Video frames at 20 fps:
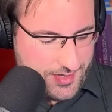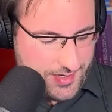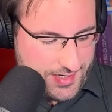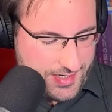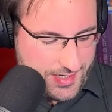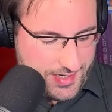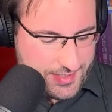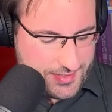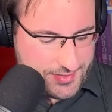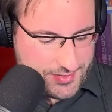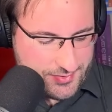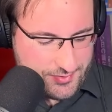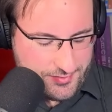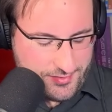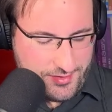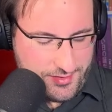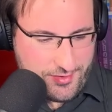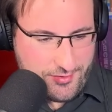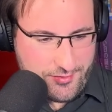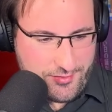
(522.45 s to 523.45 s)
to
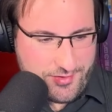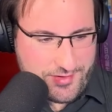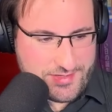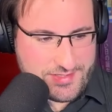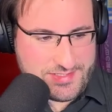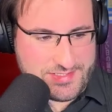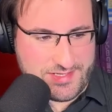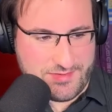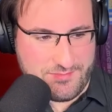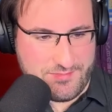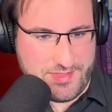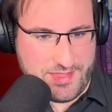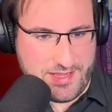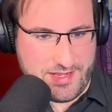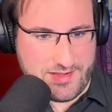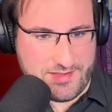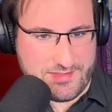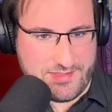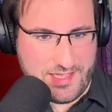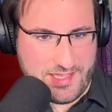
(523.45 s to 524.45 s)
learn
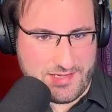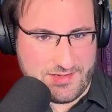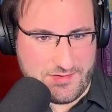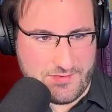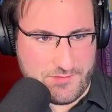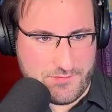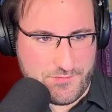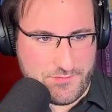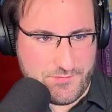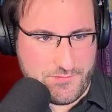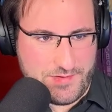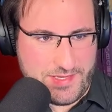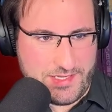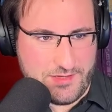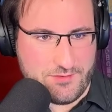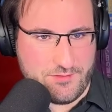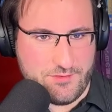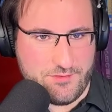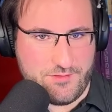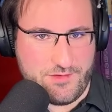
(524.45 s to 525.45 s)
something that
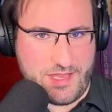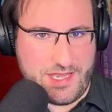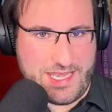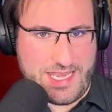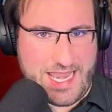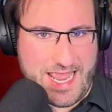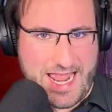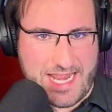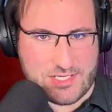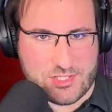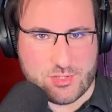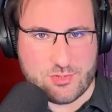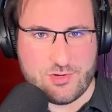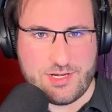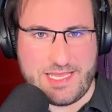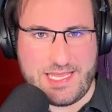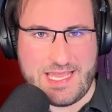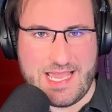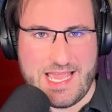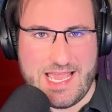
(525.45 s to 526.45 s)
feels
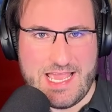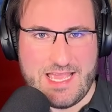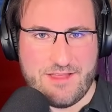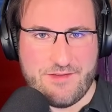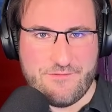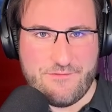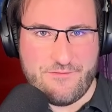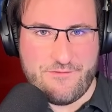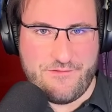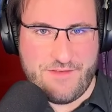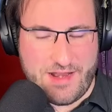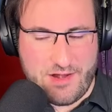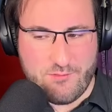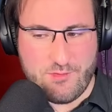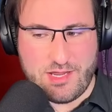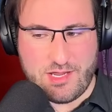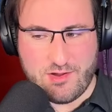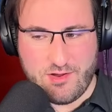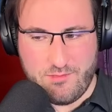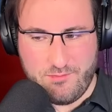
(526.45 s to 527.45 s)
naturally
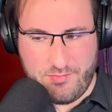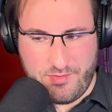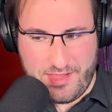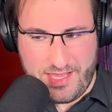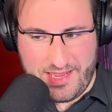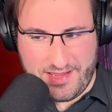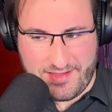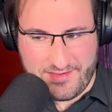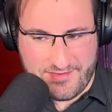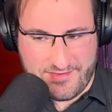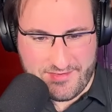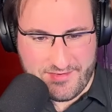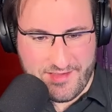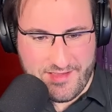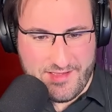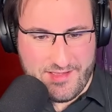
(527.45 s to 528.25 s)
very complex,